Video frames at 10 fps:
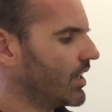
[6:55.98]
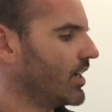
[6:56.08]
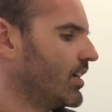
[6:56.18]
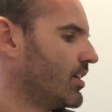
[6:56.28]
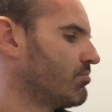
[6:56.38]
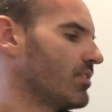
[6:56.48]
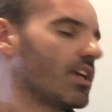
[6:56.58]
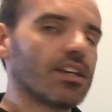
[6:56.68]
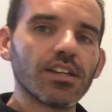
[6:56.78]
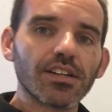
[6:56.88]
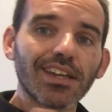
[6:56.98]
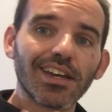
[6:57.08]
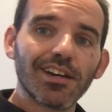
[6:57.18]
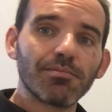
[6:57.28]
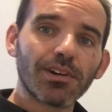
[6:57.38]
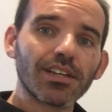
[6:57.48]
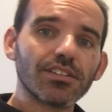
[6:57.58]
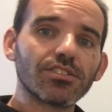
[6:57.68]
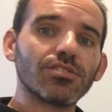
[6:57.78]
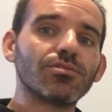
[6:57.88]
And I can't
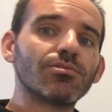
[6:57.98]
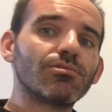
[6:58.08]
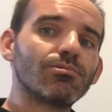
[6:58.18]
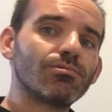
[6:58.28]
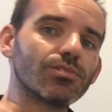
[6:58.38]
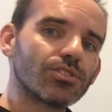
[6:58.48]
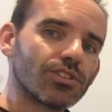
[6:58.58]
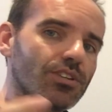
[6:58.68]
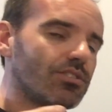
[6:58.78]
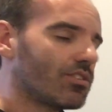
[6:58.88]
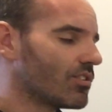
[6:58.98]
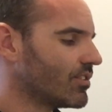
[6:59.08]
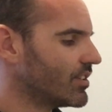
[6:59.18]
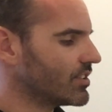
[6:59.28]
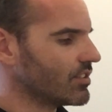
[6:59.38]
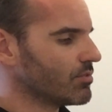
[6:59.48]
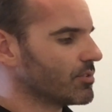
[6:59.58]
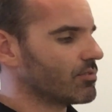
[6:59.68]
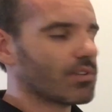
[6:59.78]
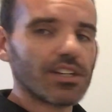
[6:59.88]
wait to show you guys a little
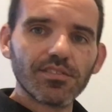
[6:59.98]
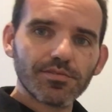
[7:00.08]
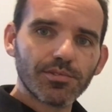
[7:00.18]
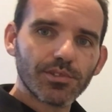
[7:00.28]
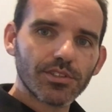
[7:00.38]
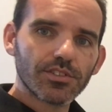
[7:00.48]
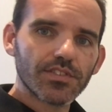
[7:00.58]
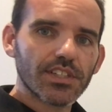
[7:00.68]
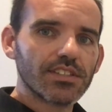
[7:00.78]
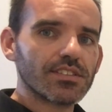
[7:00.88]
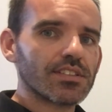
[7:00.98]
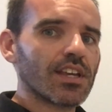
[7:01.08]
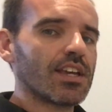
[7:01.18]
bit of running footage of this,